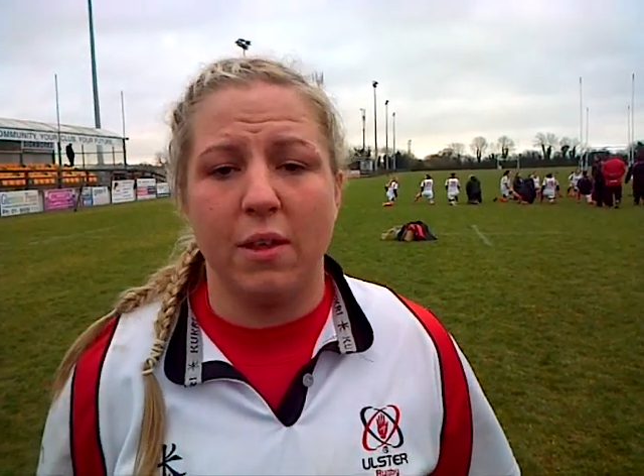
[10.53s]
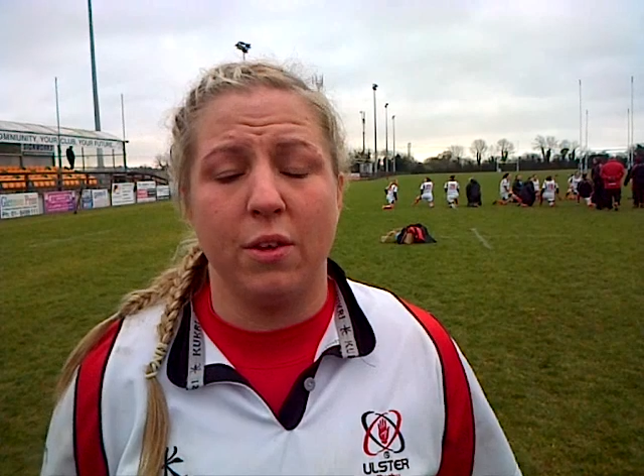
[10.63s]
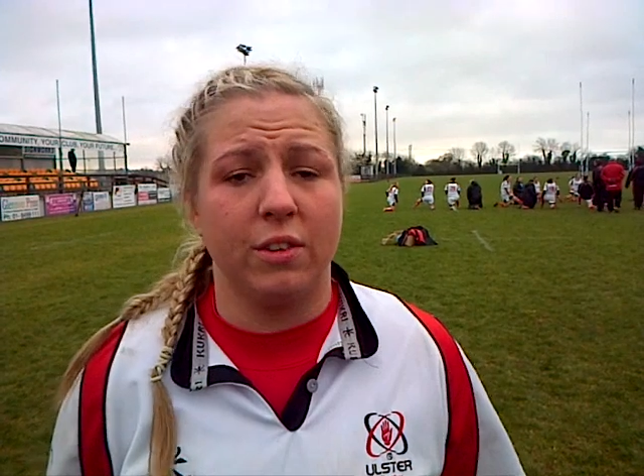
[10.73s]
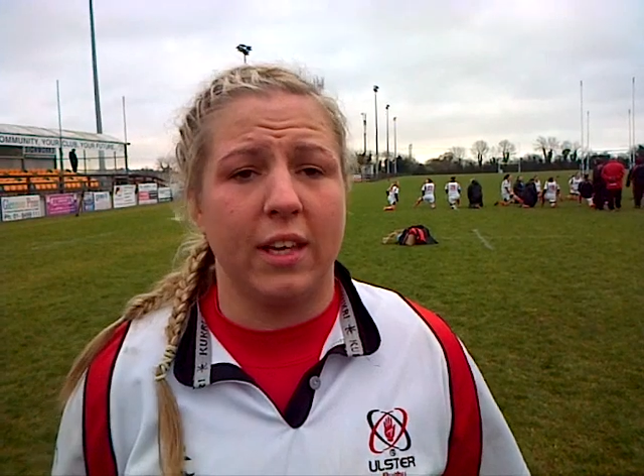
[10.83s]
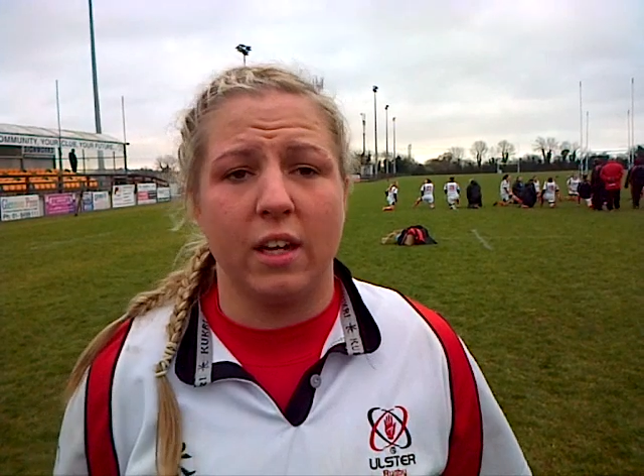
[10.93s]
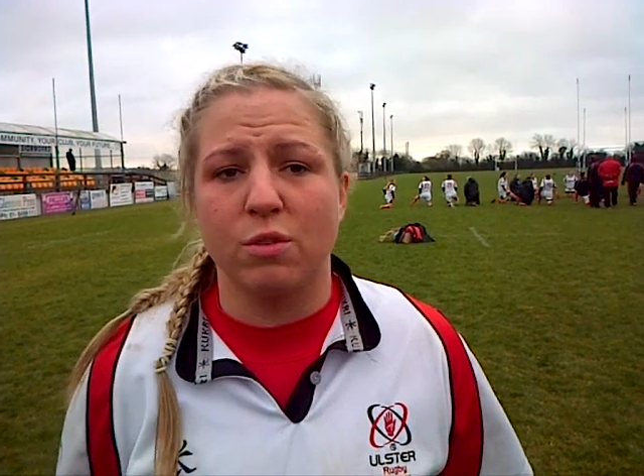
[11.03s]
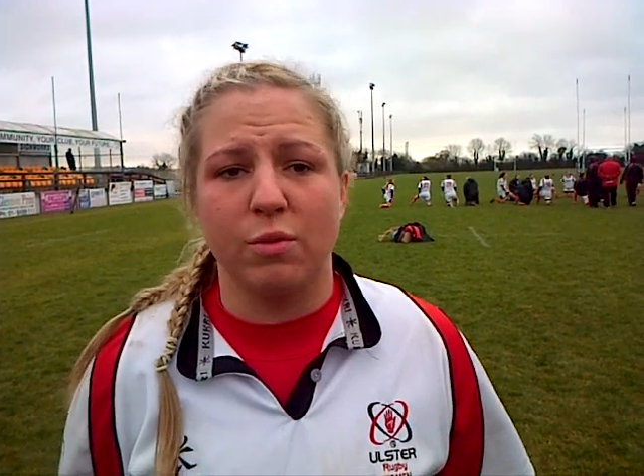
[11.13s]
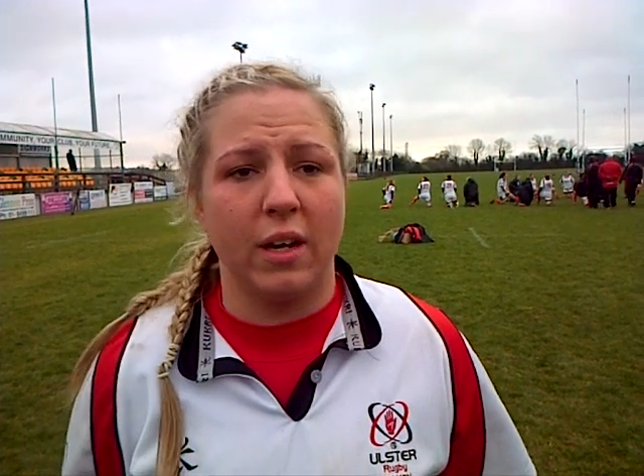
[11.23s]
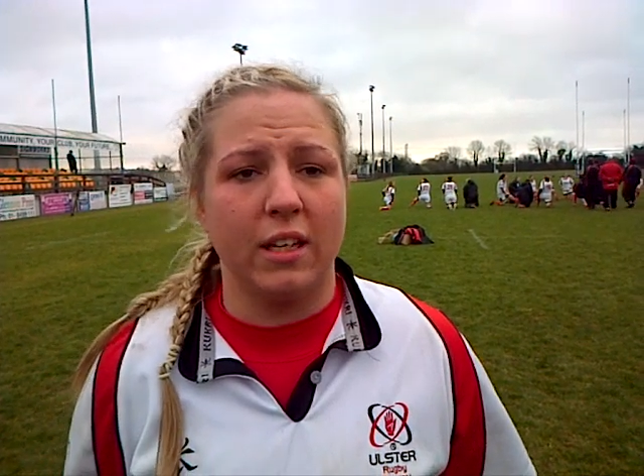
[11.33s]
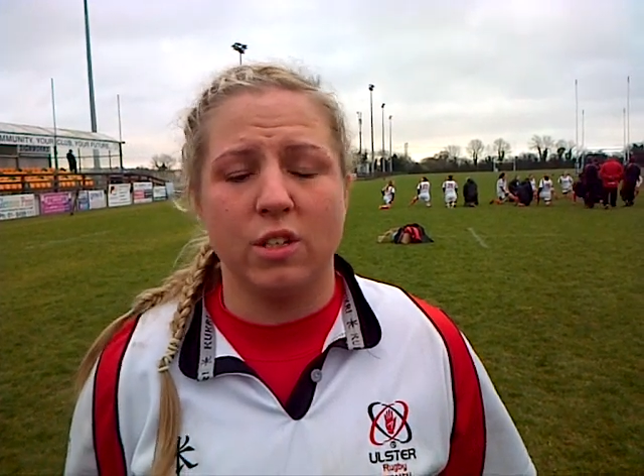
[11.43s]
I thought the girls
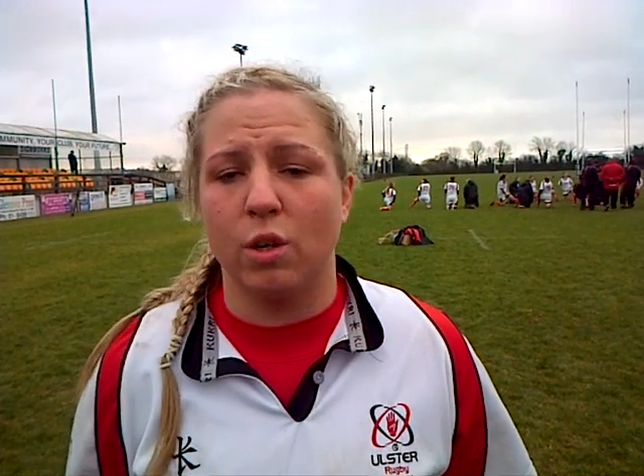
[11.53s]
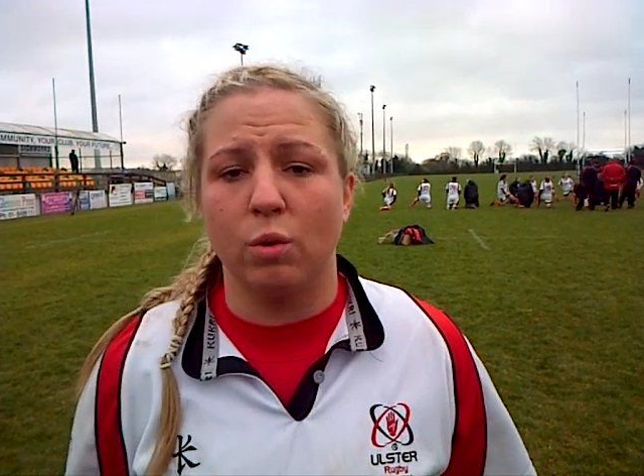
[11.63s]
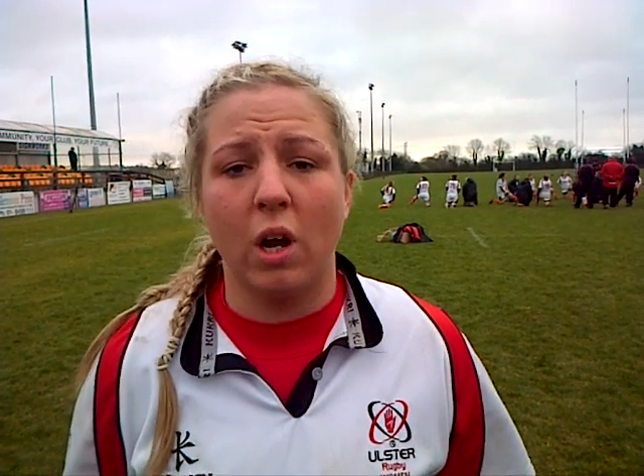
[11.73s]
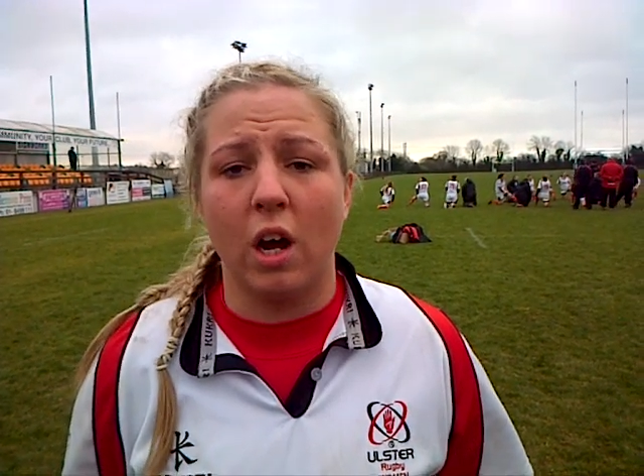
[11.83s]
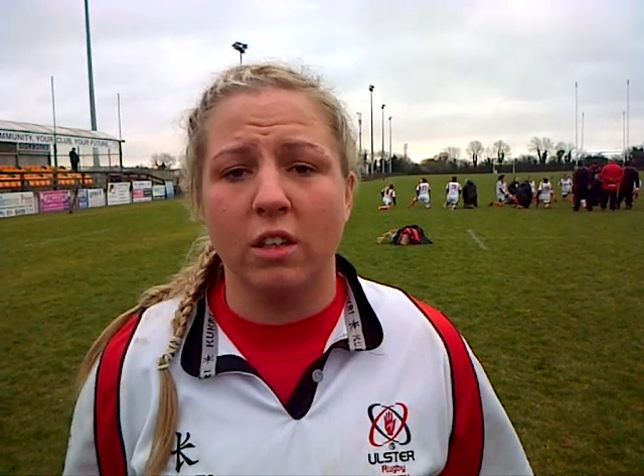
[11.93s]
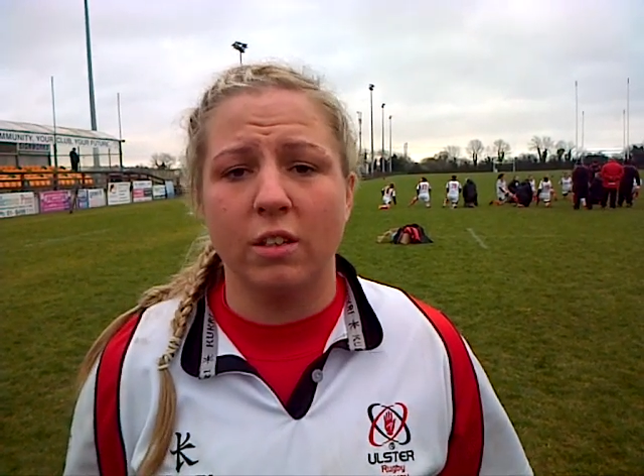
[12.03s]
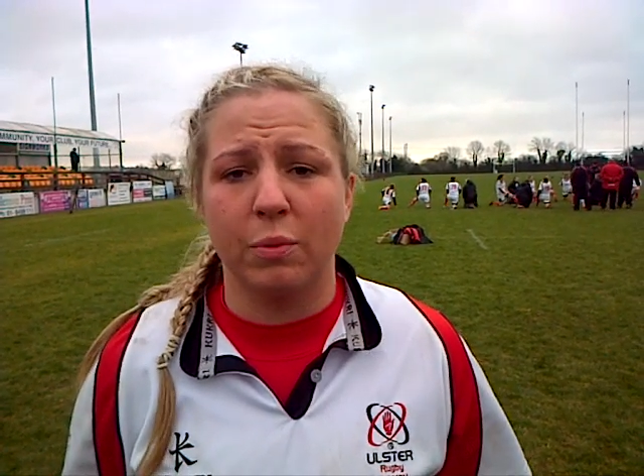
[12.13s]
really showed heart.